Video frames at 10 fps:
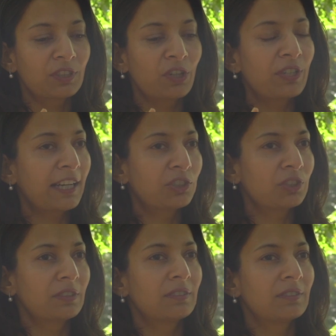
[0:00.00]

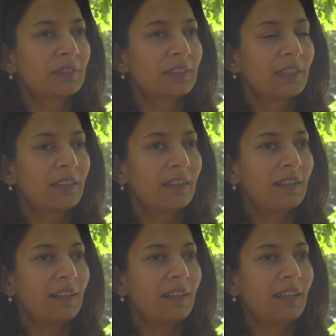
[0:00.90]
connection
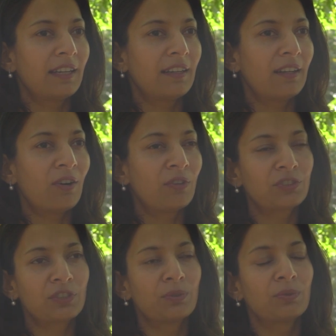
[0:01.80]

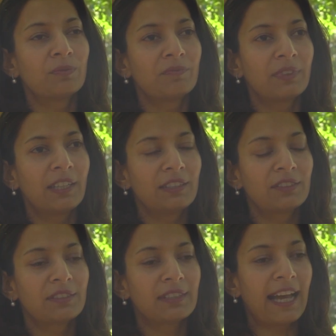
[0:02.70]
also
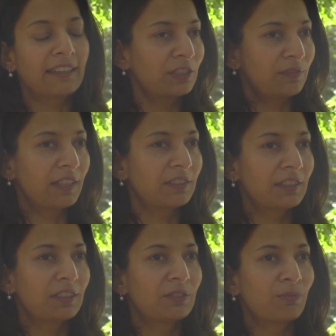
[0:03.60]
is
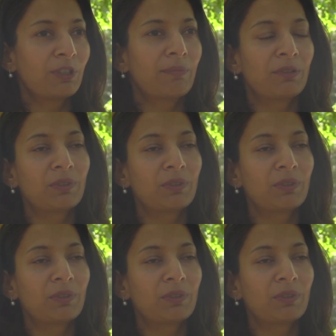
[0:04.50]
activated with my